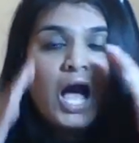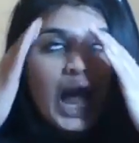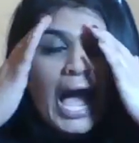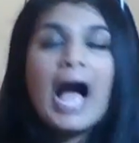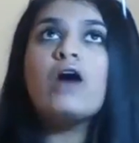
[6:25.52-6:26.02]

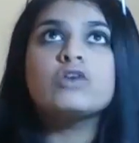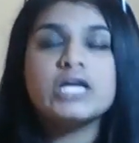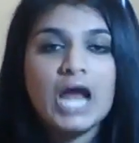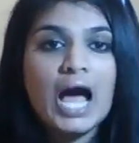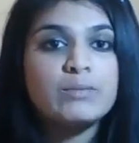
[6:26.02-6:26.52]
How
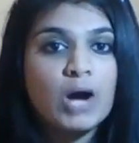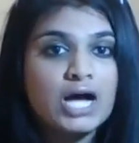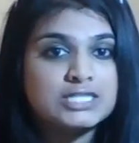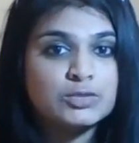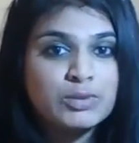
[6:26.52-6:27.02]
can I
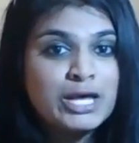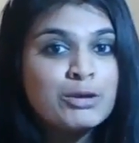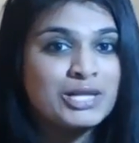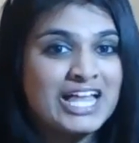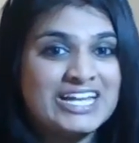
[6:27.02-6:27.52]
possibly
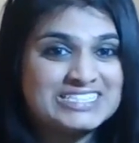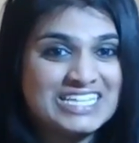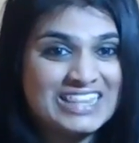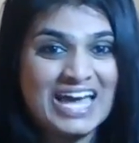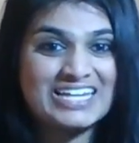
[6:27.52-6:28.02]
relate to
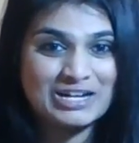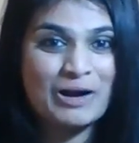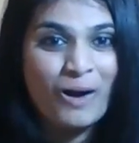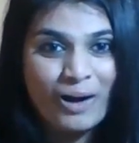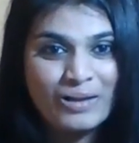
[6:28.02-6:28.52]
that at
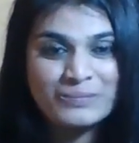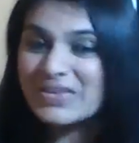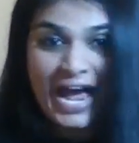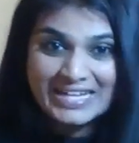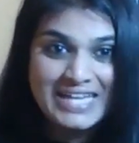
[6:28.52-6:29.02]
all?
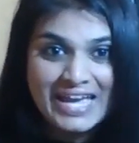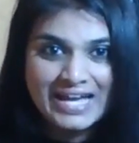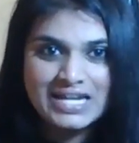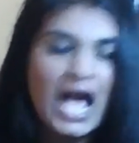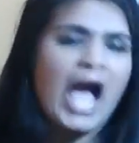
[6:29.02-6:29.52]
I can't.
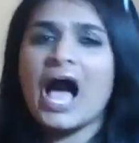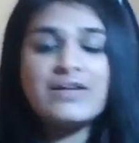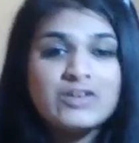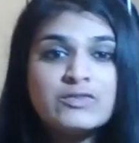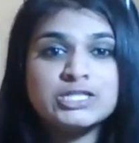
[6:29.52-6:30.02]
I've
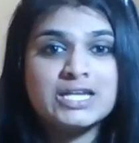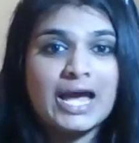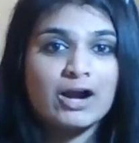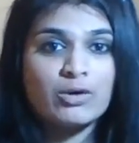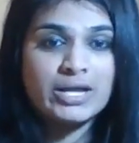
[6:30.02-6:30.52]
never done
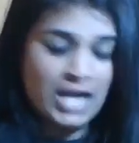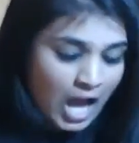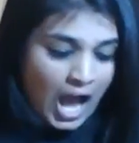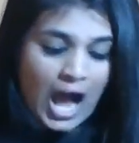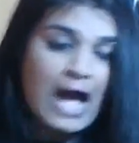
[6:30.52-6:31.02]
heroin.
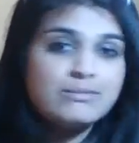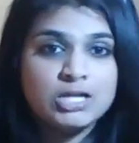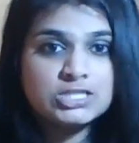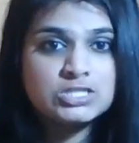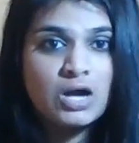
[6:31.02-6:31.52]
I'm
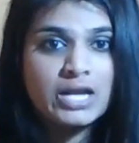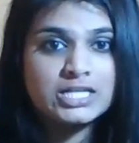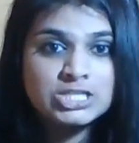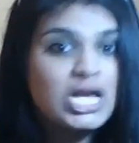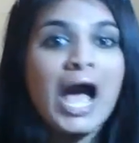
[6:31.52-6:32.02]
not
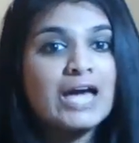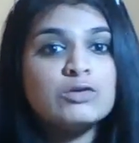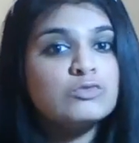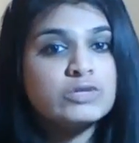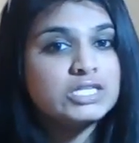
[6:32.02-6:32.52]
Scottish. I
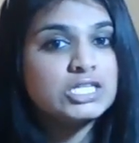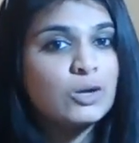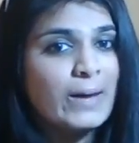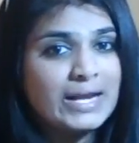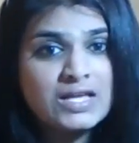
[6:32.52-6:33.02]
don't really
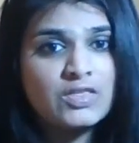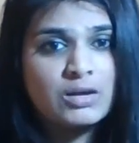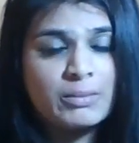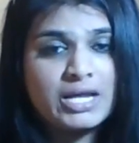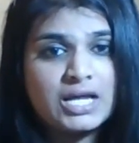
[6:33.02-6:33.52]
know anything
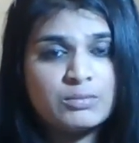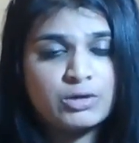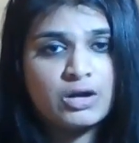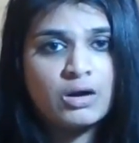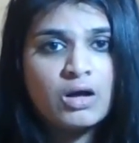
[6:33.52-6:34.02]
about
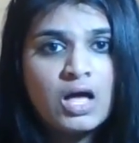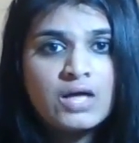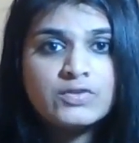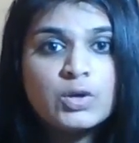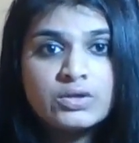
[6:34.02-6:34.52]
Edinburgh.
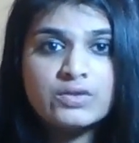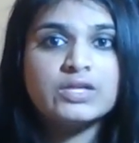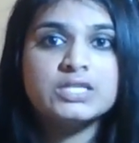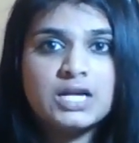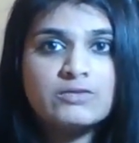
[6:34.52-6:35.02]
The only
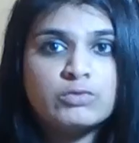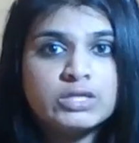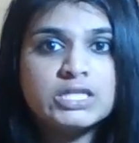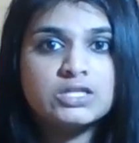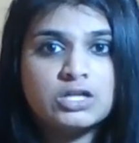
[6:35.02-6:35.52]
thing that I've
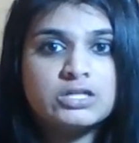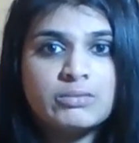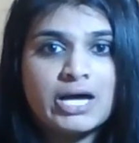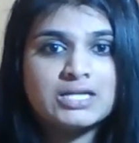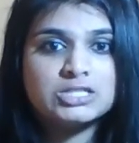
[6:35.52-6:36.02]
really learned
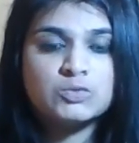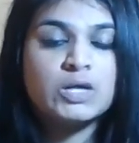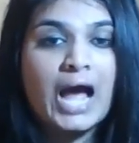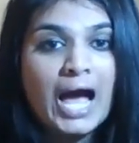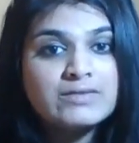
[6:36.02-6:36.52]
about it is what
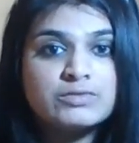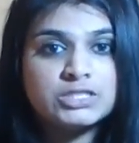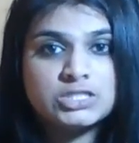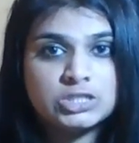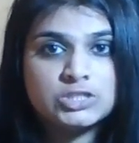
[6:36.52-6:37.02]
I've
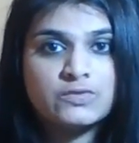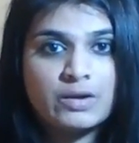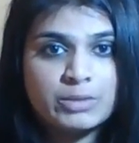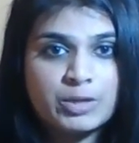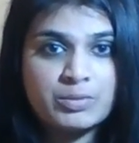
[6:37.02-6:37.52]
researched
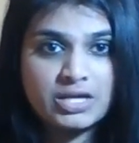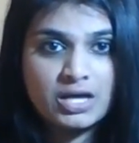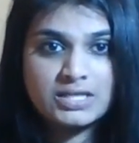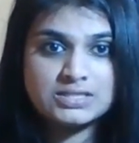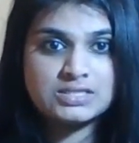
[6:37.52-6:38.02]
from it
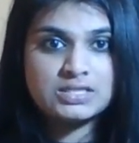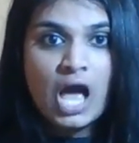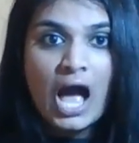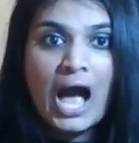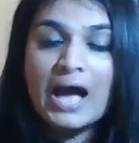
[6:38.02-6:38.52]
because
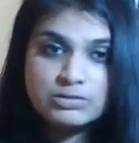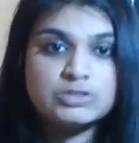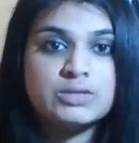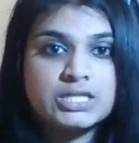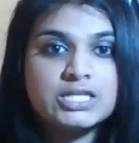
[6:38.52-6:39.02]
I was
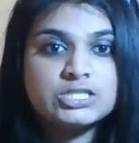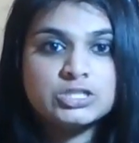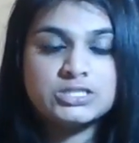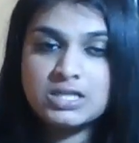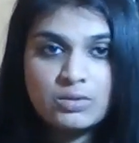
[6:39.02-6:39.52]
really
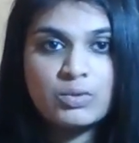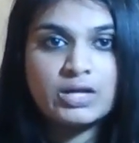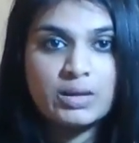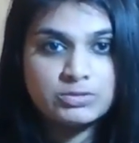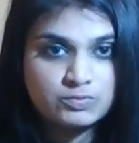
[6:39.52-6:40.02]
interested in what
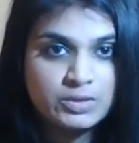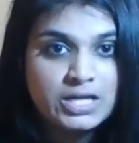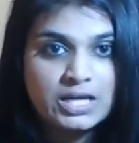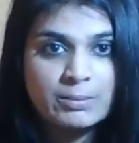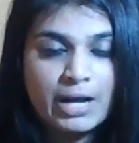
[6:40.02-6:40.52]
I was
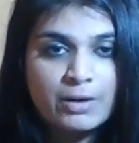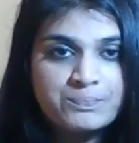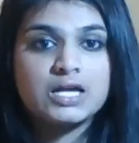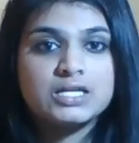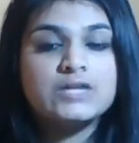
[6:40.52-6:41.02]
reading about.
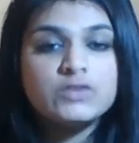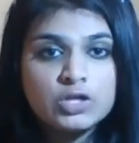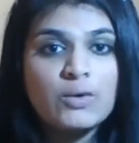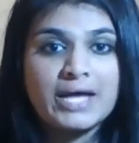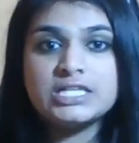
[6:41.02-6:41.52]
Even
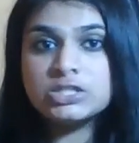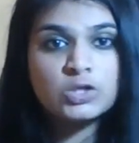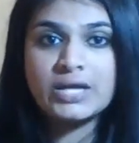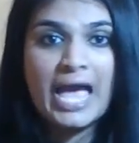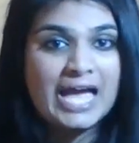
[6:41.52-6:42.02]
though I didn't
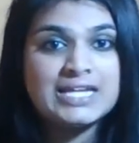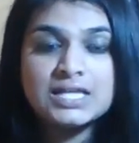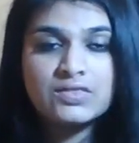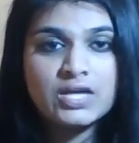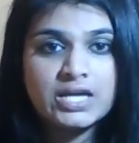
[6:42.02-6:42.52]
look
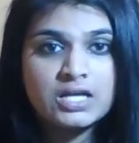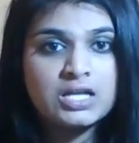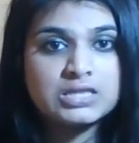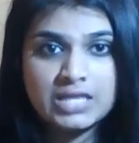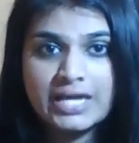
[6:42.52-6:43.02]
anything
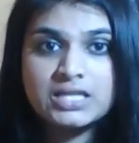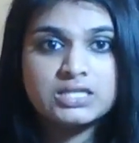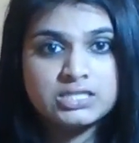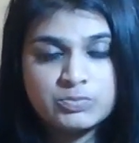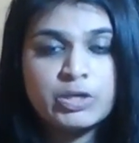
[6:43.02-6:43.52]
like
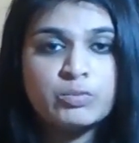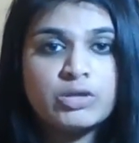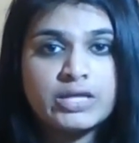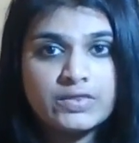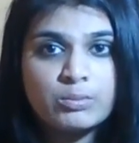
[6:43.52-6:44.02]
these people
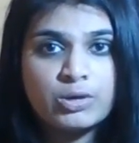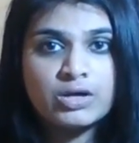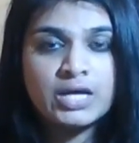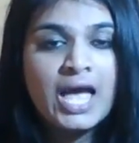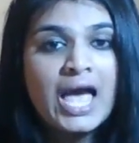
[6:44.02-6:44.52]
in the book,
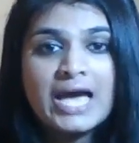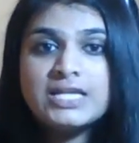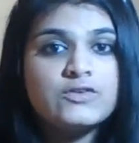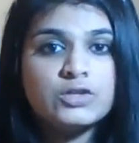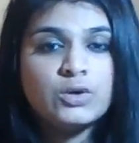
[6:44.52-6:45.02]
and
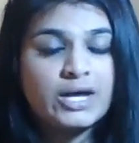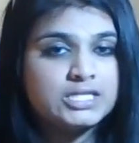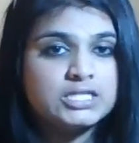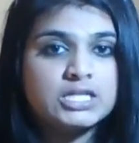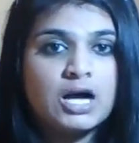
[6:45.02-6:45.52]
even though I
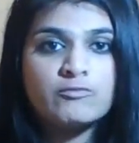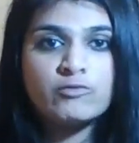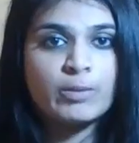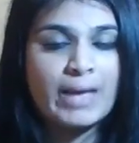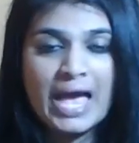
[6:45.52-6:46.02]
didn't come
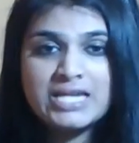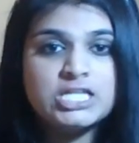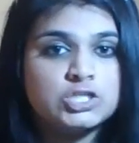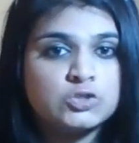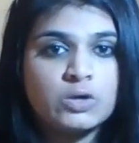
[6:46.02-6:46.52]
from any
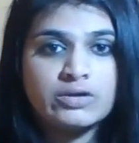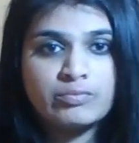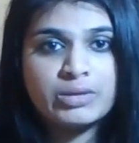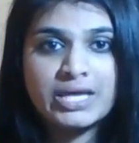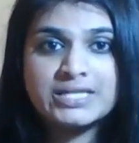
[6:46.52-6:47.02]
sort of
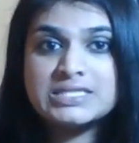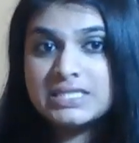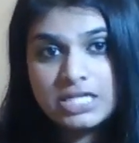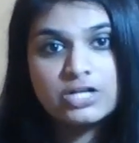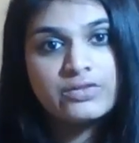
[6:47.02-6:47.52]
place
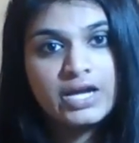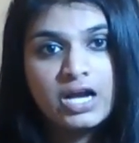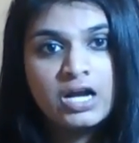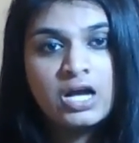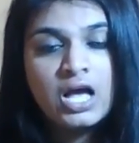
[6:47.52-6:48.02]
near
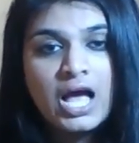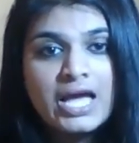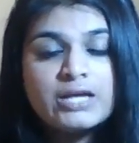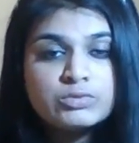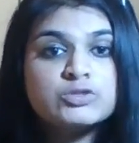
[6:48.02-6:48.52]
there, it was